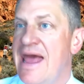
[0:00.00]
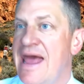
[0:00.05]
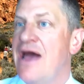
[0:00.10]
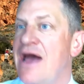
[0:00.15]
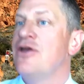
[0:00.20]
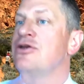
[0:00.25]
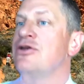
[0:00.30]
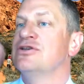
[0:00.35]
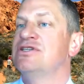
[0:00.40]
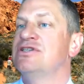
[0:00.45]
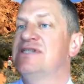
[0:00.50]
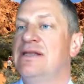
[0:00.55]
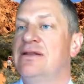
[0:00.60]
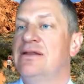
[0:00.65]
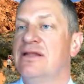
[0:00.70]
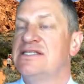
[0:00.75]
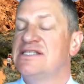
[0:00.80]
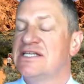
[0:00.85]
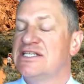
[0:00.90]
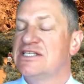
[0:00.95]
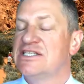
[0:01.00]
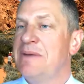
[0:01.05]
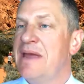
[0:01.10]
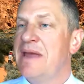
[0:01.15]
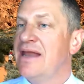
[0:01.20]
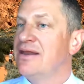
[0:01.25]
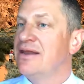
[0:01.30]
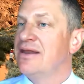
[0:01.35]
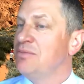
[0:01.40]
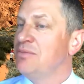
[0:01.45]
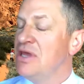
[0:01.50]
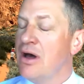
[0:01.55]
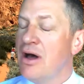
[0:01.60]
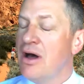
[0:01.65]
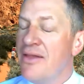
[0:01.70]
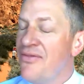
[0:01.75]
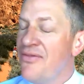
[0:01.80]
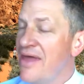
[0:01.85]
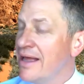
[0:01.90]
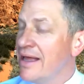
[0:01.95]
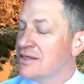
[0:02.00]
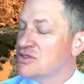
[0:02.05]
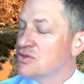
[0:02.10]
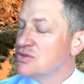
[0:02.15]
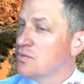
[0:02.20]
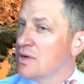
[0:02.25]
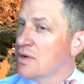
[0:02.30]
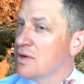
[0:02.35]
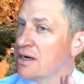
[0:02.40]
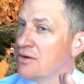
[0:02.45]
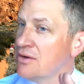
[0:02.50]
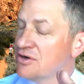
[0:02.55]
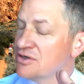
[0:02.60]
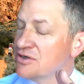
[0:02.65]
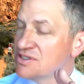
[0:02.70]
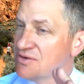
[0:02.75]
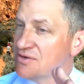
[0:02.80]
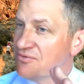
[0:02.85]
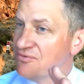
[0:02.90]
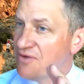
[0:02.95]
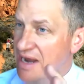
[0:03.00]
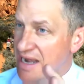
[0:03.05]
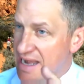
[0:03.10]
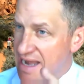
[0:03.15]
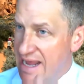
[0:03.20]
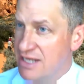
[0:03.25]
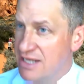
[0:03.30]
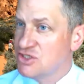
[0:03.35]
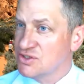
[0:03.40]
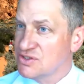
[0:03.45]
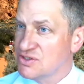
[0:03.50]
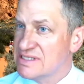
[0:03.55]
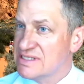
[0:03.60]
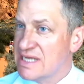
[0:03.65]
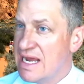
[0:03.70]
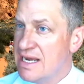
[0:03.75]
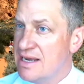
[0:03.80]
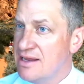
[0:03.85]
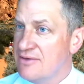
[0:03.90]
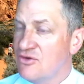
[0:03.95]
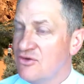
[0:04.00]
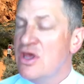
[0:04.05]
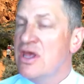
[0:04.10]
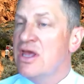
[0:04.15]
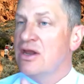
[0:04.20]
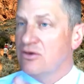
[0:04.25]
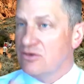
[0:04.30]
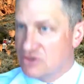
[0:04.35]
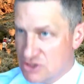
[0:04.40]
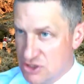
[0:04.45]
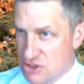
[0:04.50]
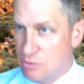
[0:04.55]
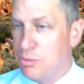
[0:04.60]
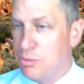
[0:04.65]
now you're saying let's expand it beyond that to where there's the financial side of to